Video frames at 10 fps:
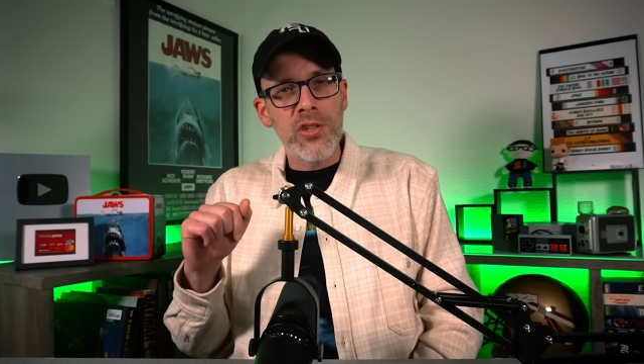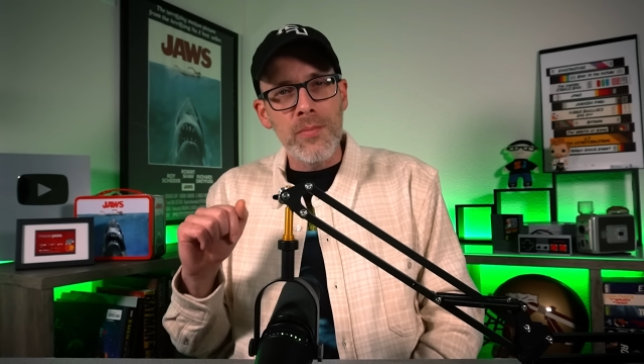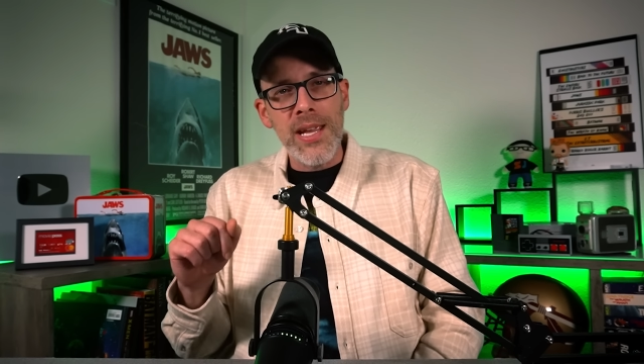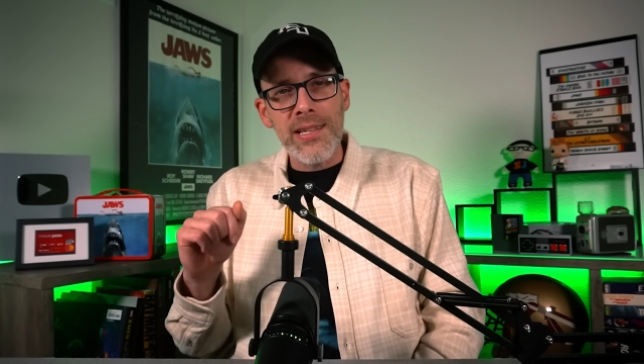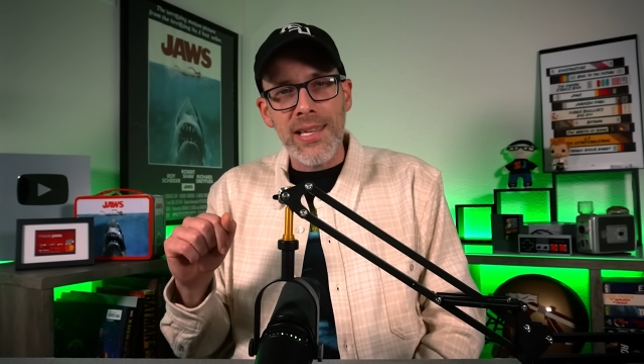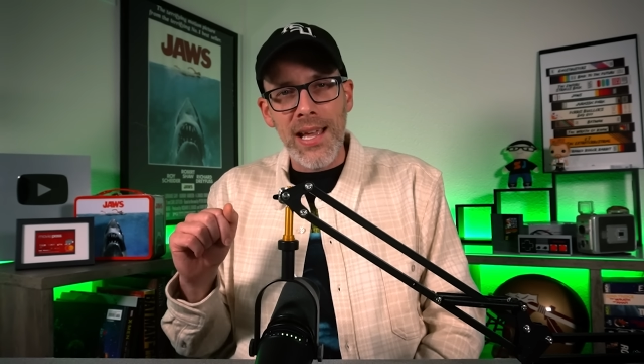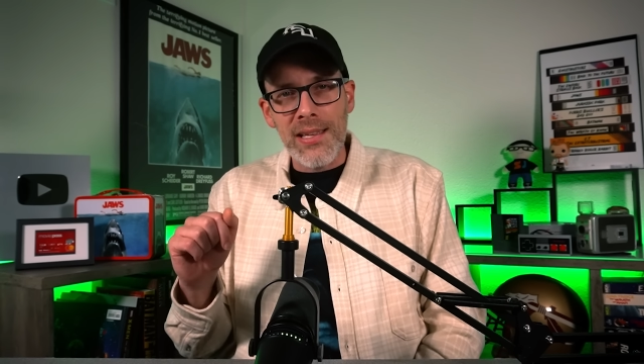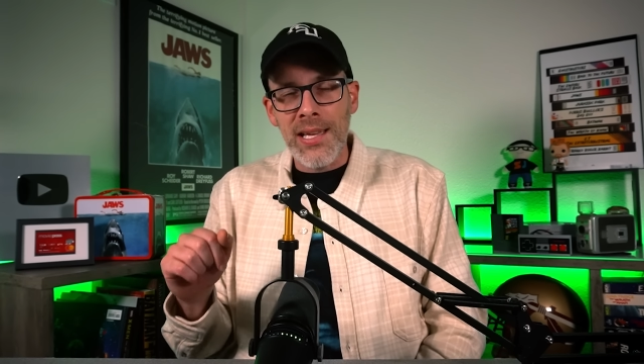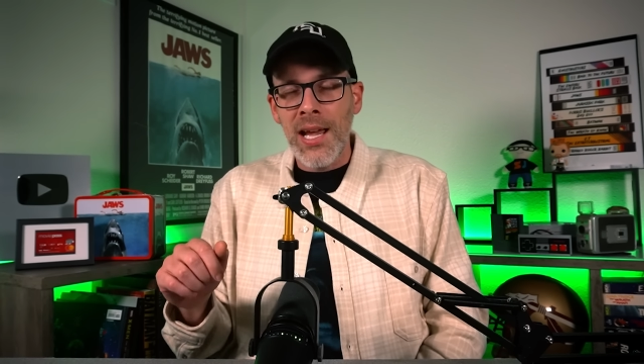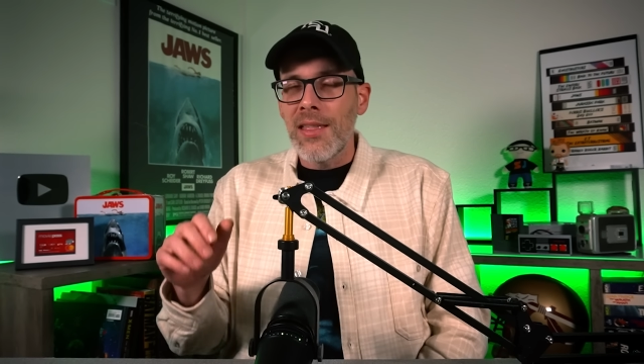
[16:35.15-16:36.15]
to me
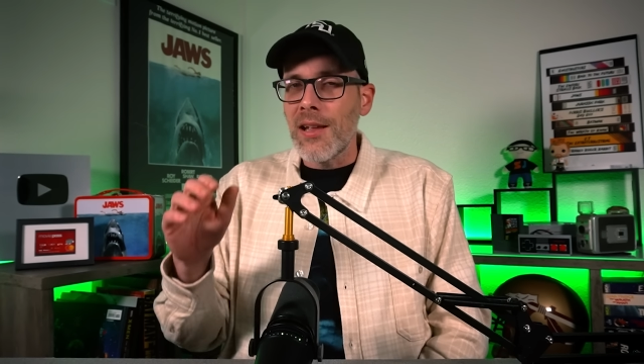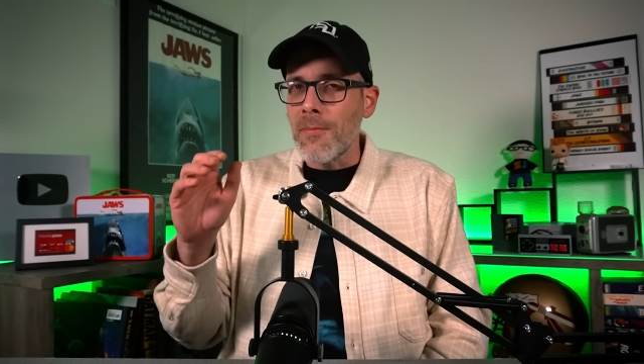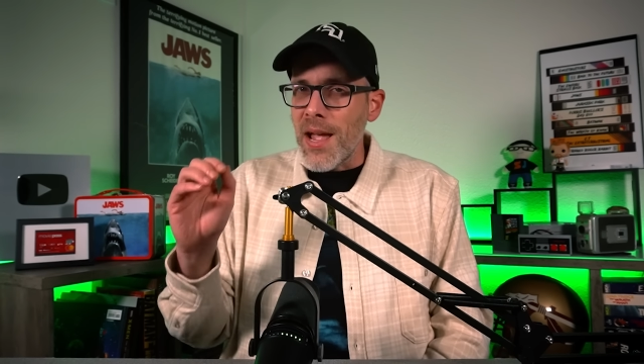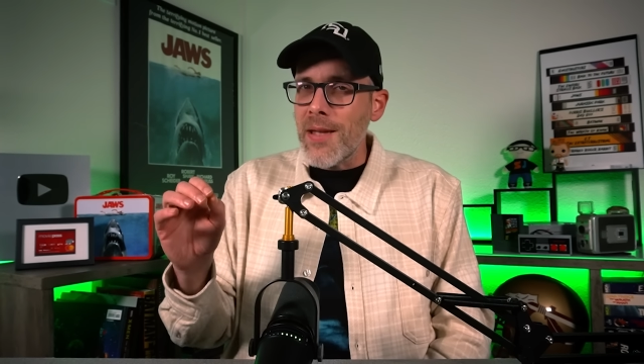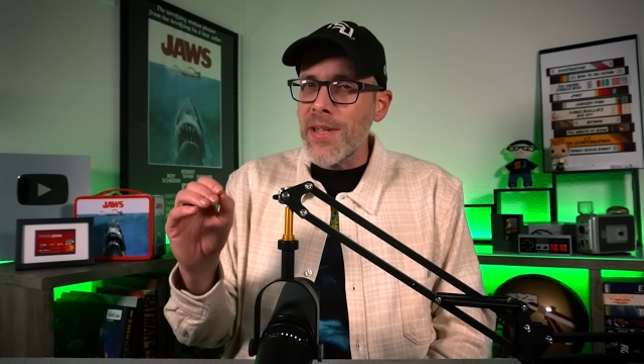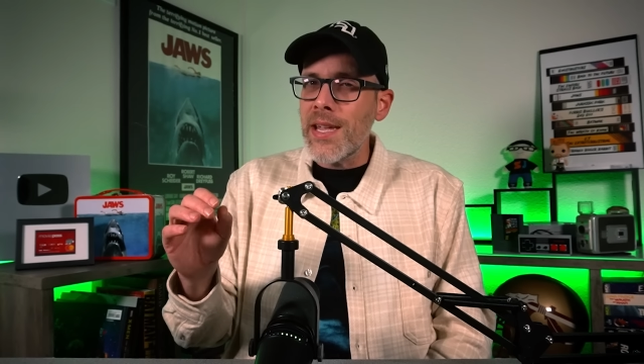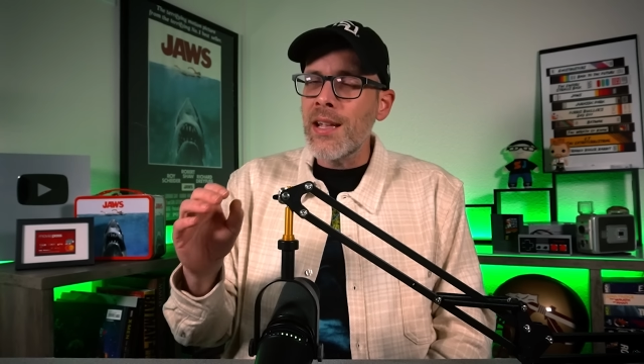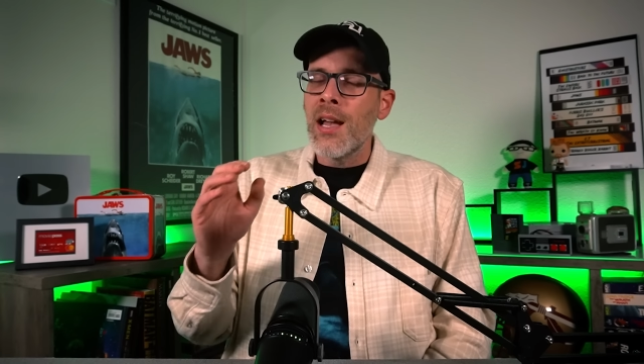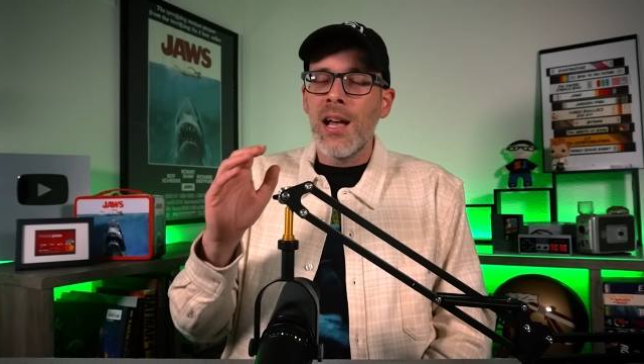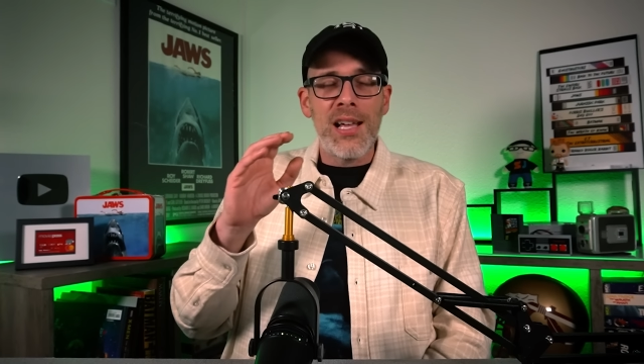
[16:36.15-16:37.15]
says there may be